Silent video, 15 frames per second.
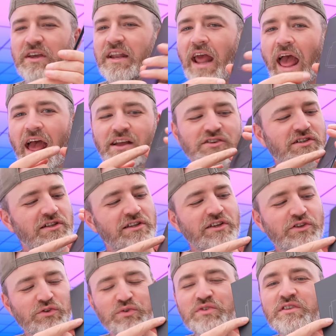can actually
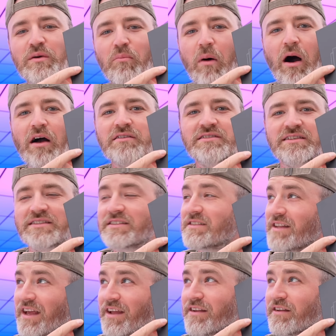use the box as a
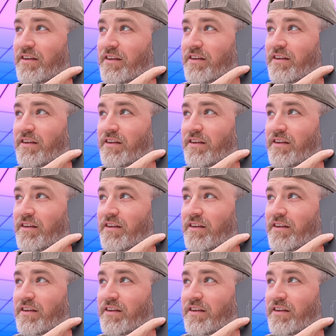stand.